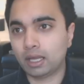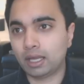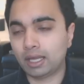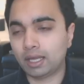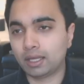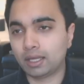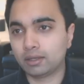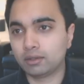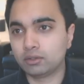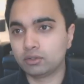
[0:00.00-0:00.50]

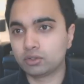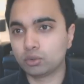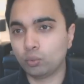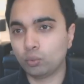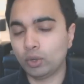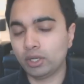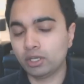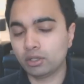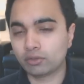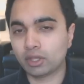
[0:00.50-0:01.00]
And
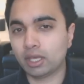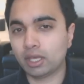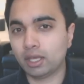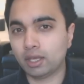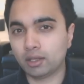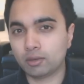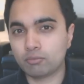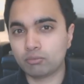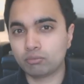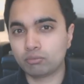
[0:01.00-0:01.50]
when you're
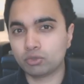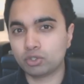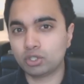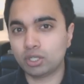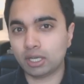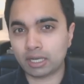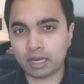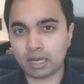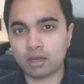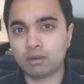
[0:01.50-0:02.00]
there,
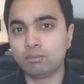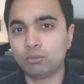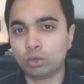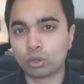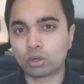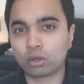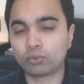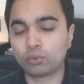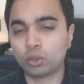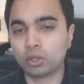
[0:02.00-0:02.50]
check out
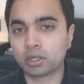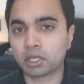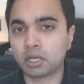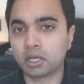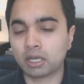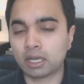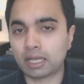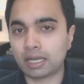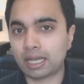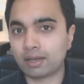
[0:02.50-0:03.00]
more of what
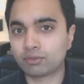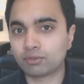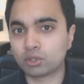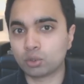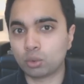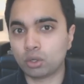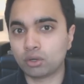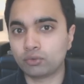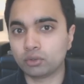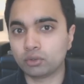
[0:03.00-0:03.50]
Guerlain have
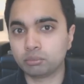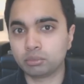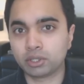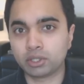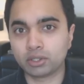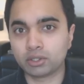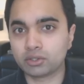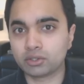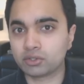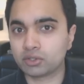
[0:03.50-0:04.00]
to offer
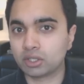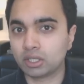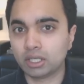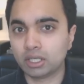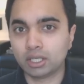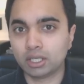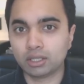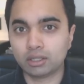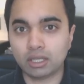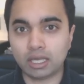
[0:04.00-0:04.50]
because
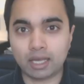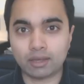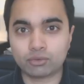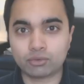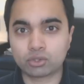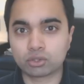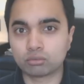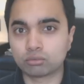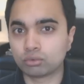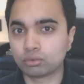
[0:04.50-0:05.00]
they
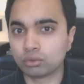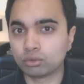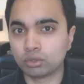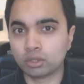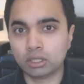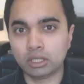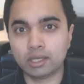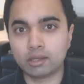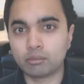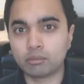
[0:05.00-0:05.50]
have some
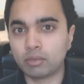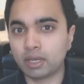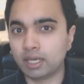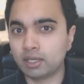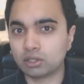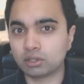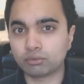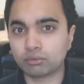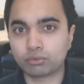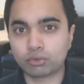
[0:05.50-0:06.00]
really
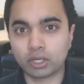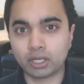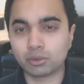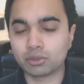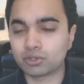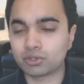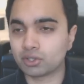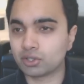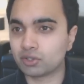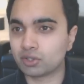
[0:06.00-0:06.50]
amazing
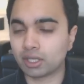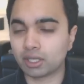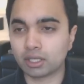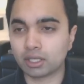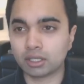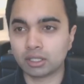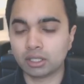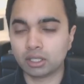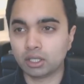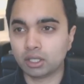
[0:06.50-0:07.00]
fragrances
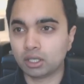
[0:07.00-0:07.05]
there.